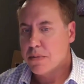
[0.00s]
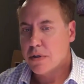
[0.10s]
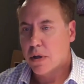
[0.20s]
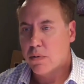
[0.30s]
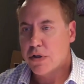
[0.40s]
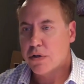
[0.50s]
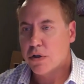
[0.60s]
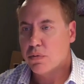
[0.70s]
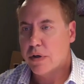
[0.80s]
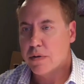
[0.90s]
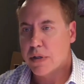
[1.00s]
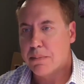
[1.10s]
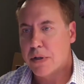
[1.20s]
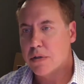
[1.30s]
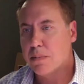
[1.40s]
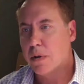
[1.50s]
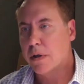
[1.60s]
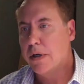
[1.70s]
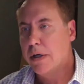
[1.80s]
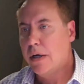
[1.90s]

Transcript: cell research when I was at Pittsburgh.